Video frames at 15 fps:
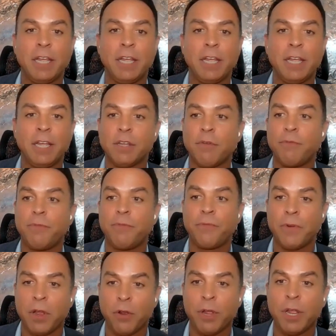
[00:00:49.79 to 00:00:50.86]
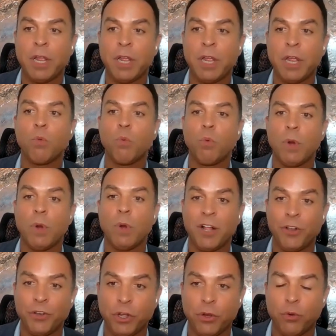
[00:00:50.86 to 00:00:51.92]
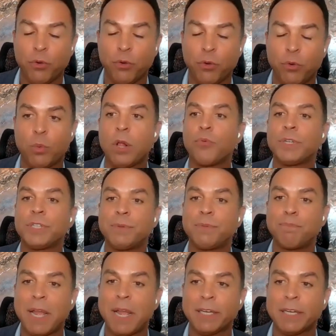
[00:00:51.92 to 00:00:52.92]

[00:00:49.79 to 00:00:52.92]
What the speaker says: And he is a very well-known,